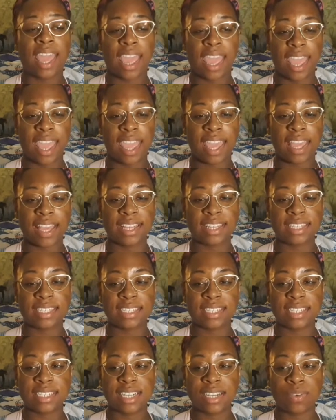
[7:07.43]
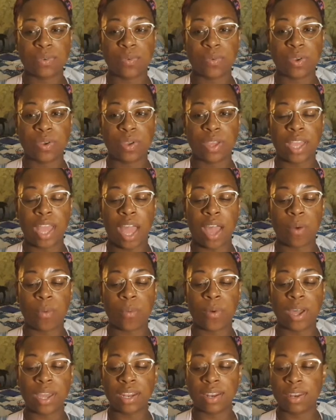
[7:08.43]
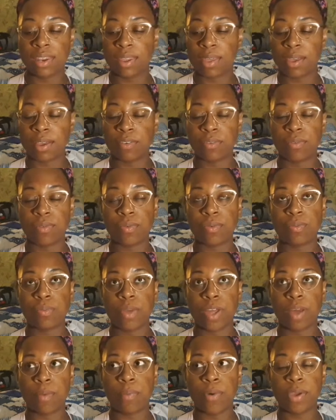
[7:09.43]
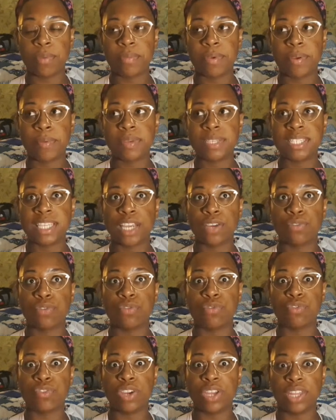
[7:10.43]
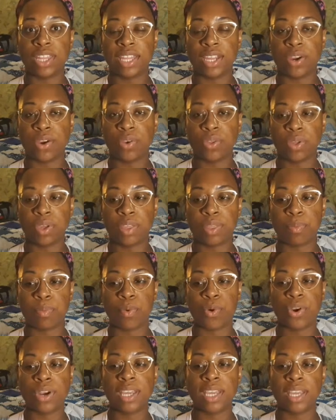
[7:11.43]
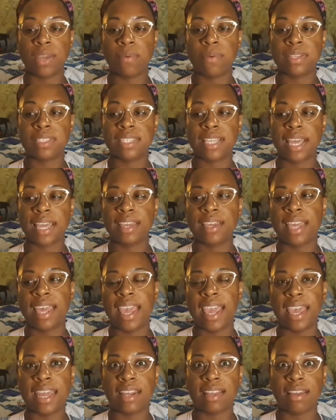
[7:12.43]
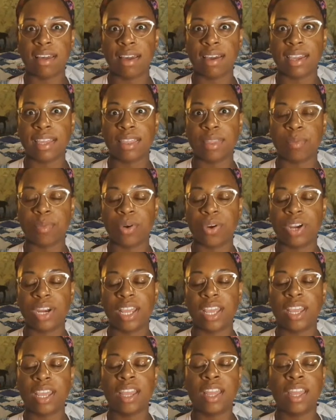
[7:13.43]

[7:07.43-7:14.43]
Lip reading: And when the appointment was like really early in the morning, it was like 8 o'clock in the morning.